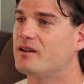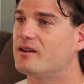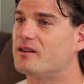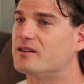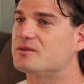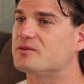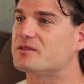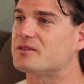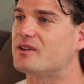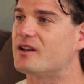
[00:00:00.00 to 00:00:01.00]
And this
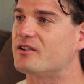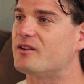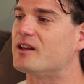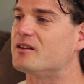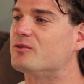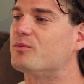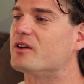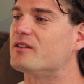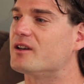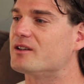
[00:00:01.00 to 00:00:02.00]
was a great little
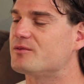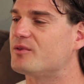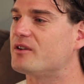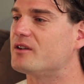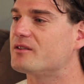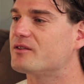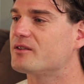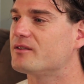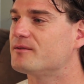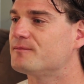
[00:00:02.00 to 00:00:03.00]
bonding
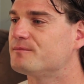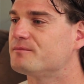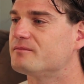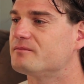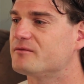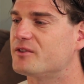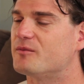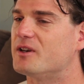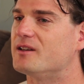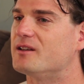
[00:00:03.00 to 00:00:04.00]
experience for
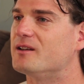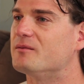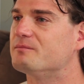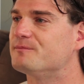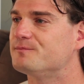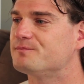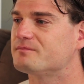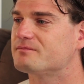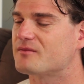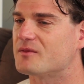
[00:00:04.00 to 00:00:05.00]
me and him
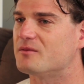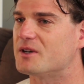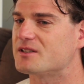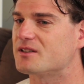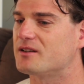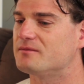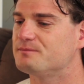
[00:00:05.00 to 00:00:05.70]
and my son.